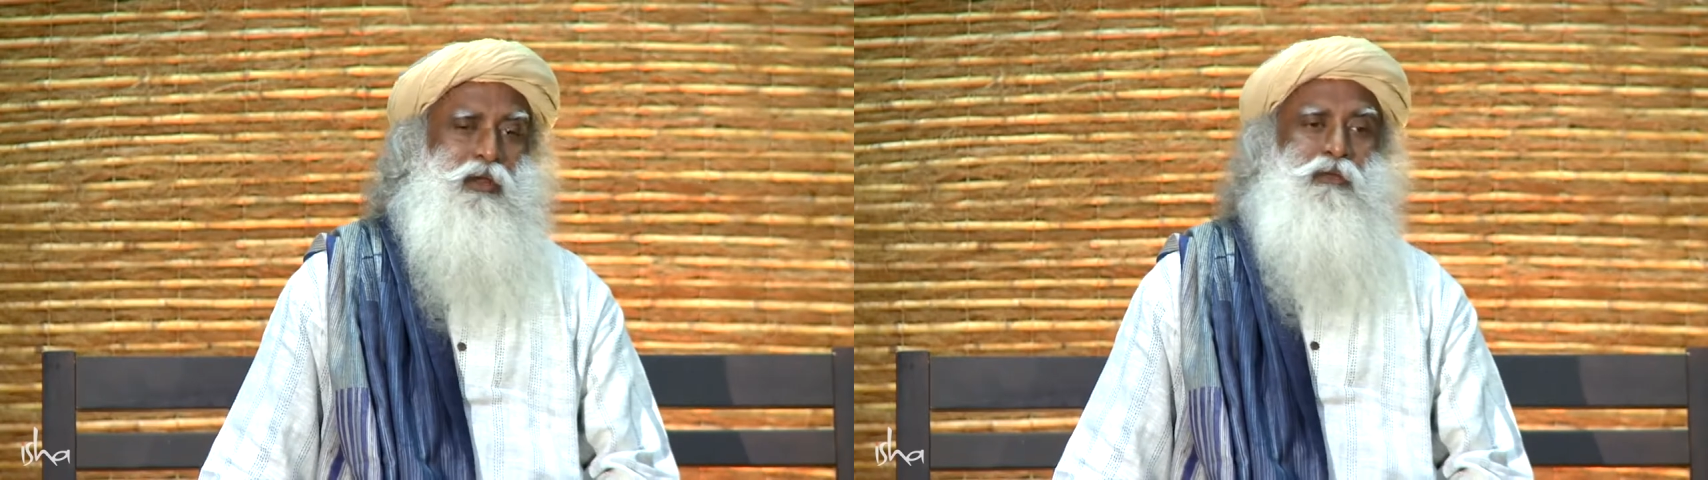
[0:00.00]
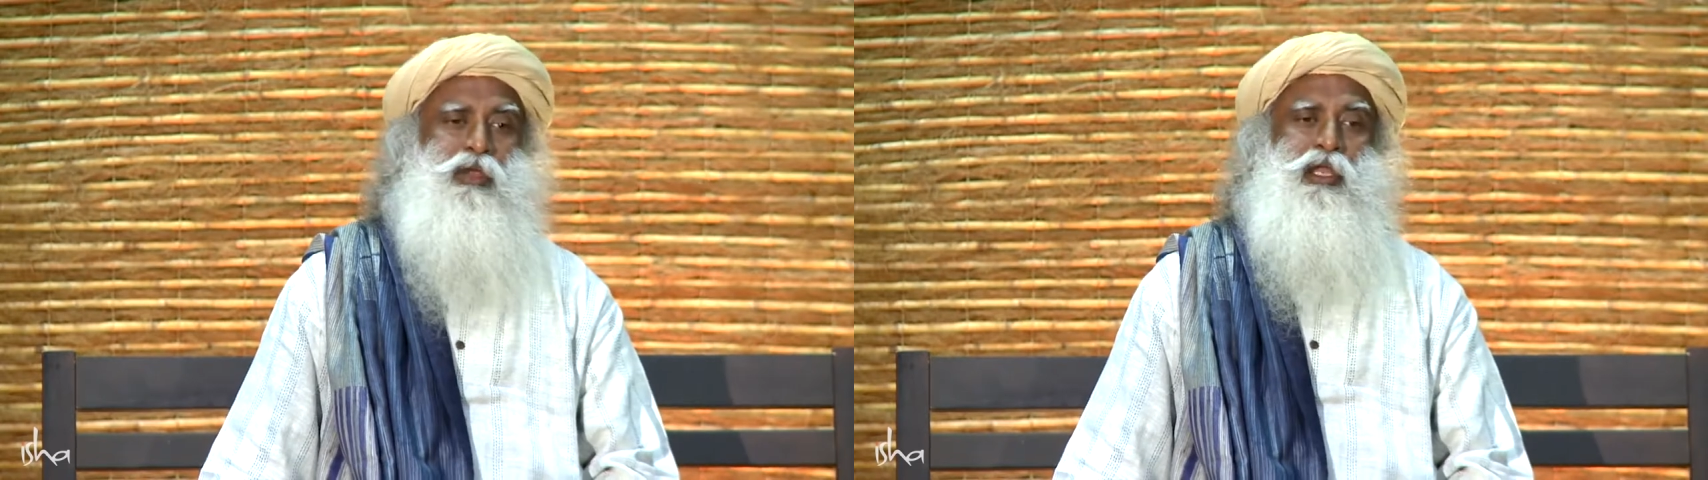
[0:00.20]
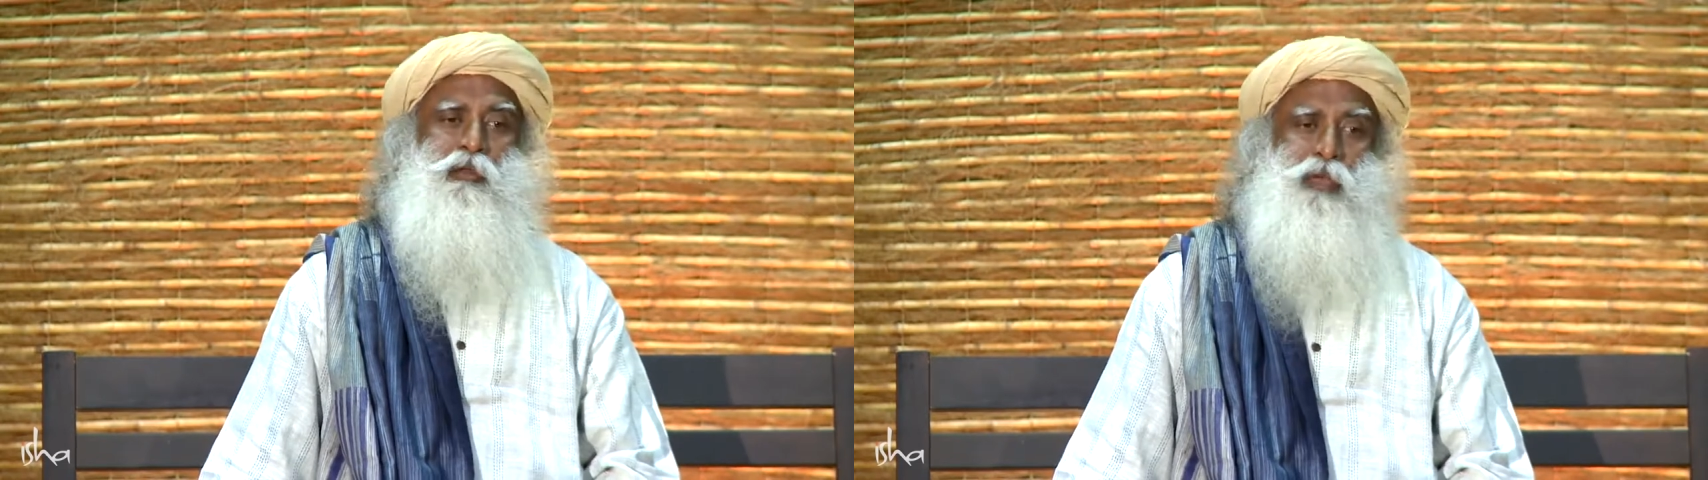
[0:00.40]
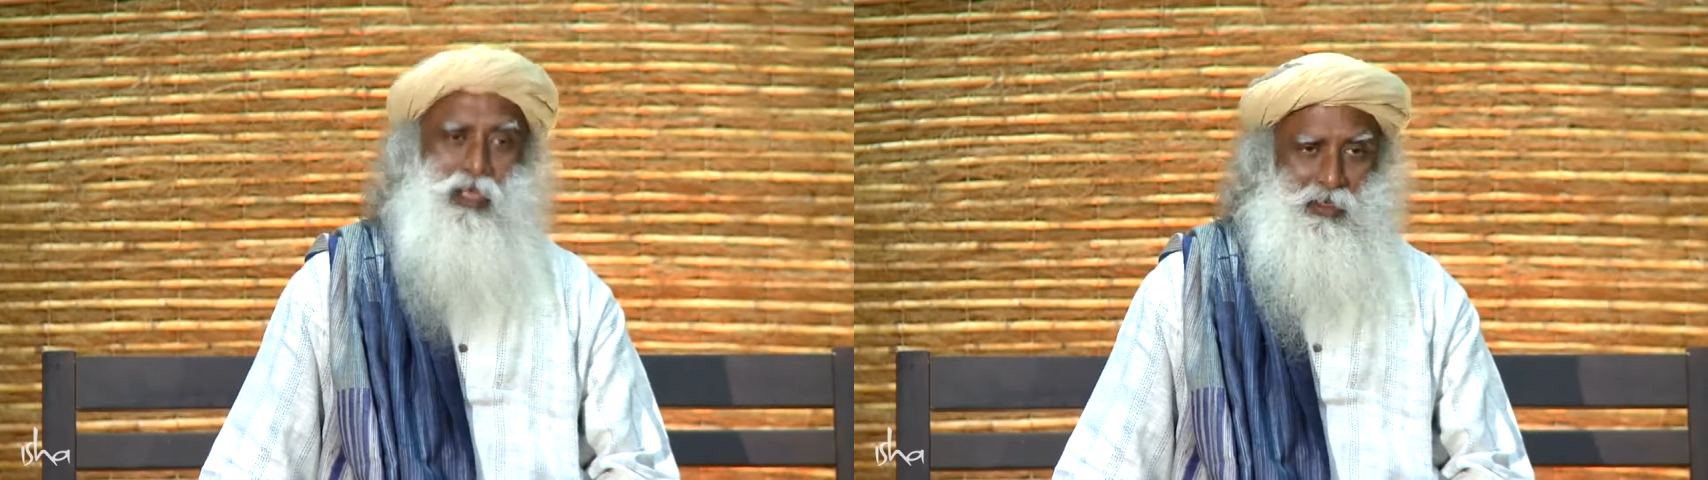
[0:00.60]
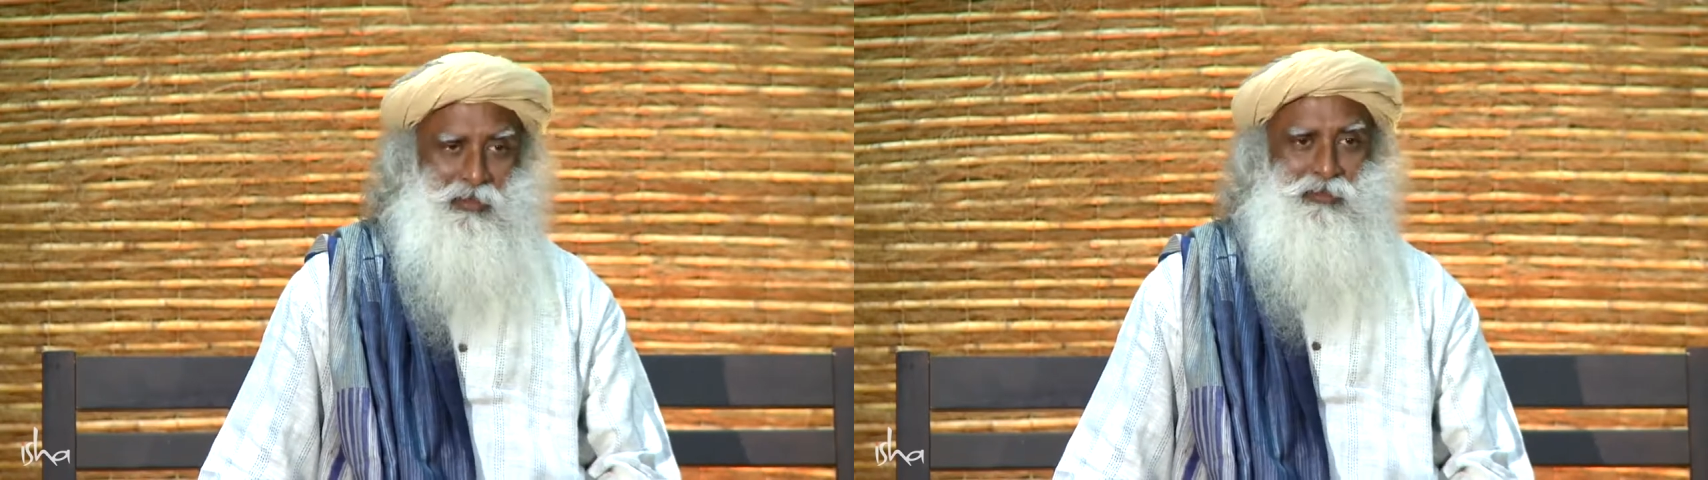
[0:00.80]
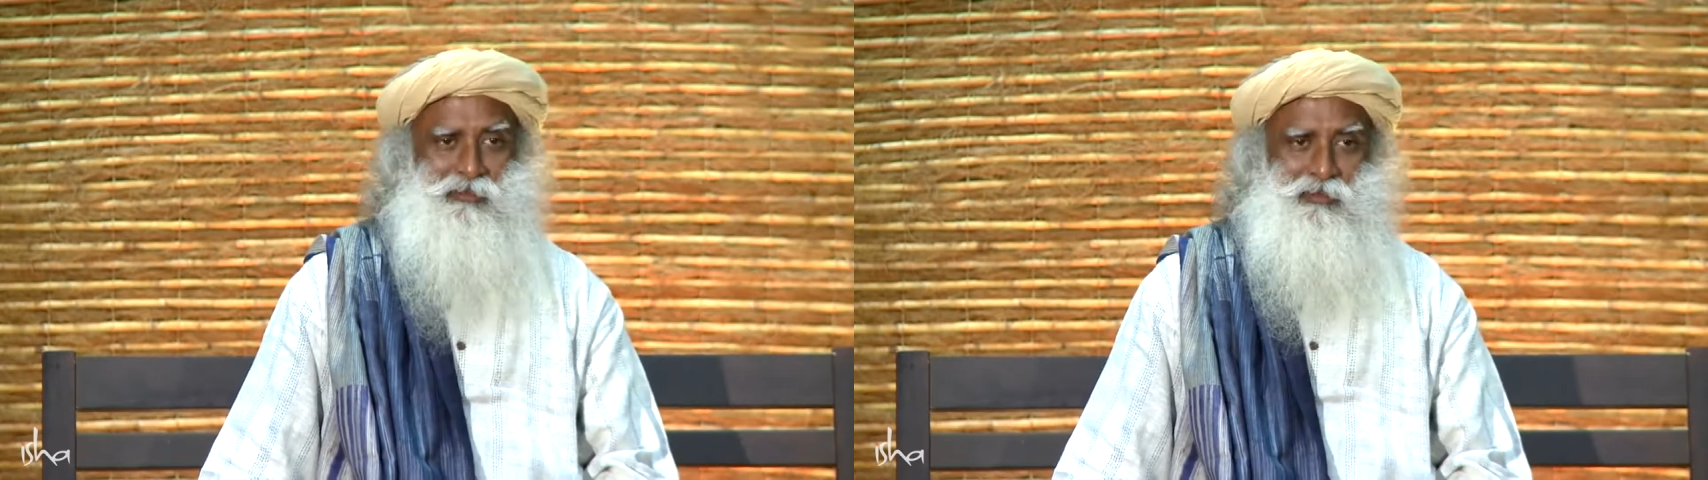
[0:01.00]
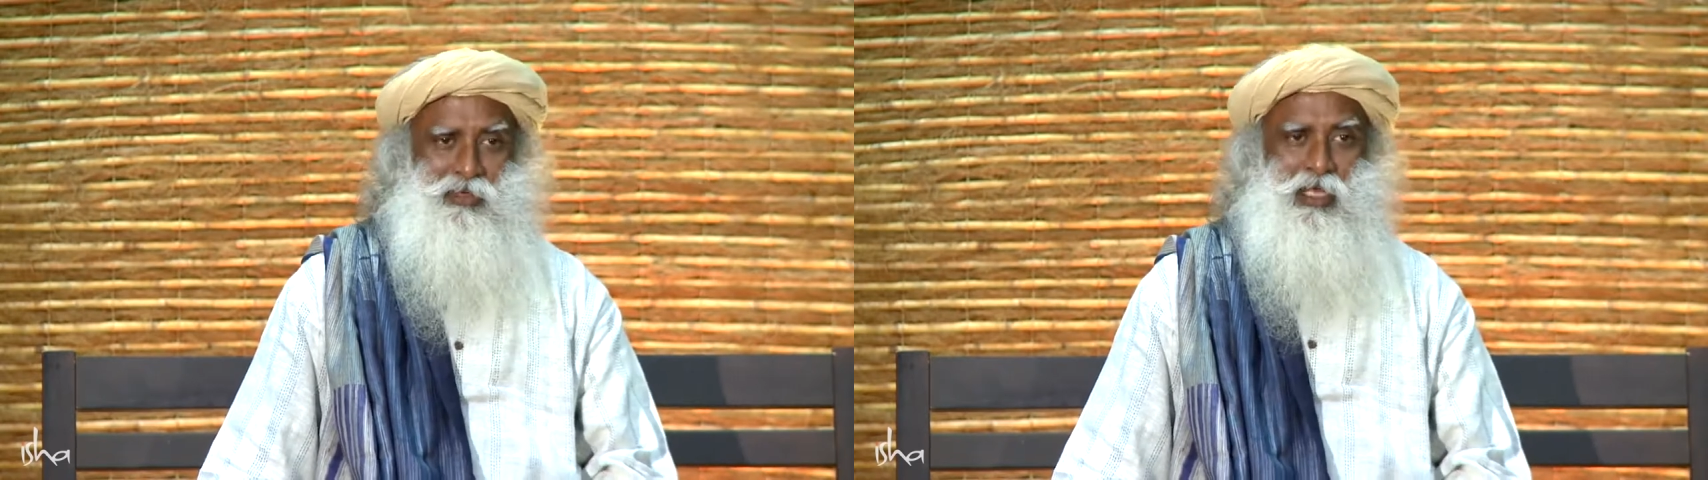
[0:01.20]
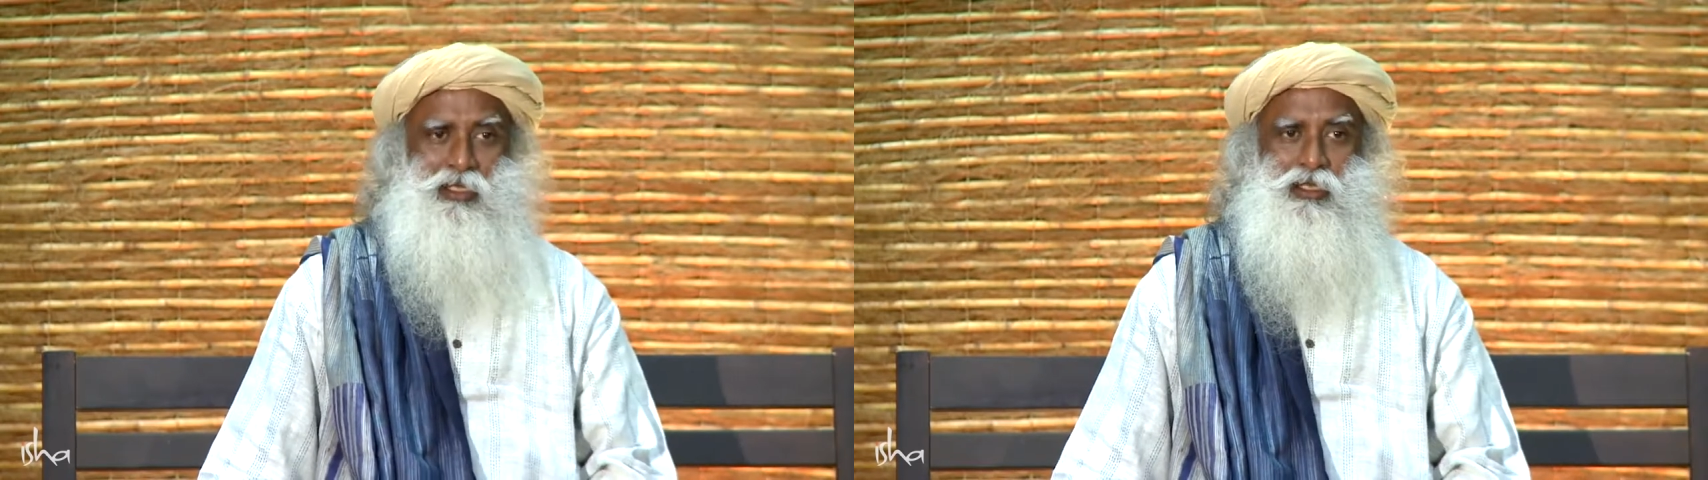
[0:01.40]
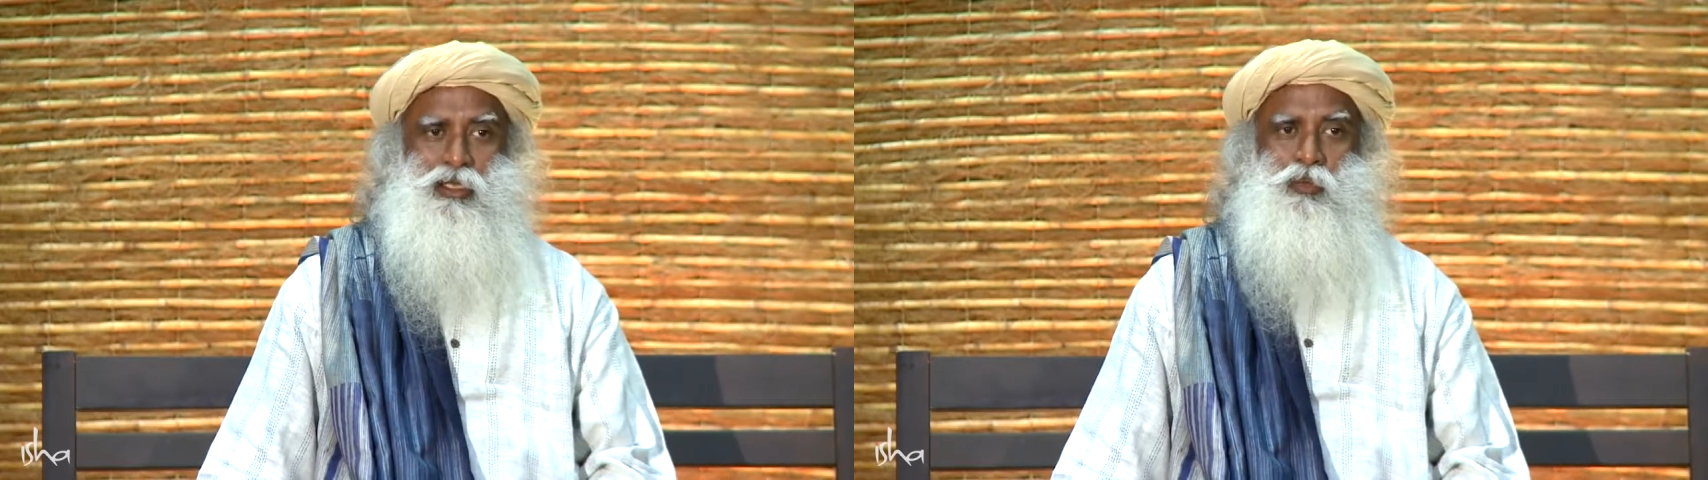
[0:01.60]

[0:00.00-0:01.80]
really bad, like